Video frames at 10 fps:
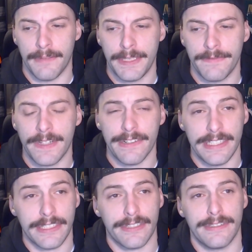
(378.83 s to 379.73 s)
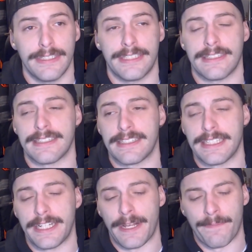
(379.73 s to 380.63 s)
I'll be very curious to
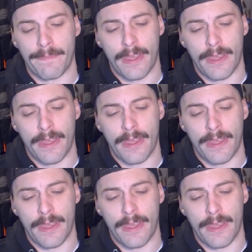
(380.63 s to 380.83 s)
see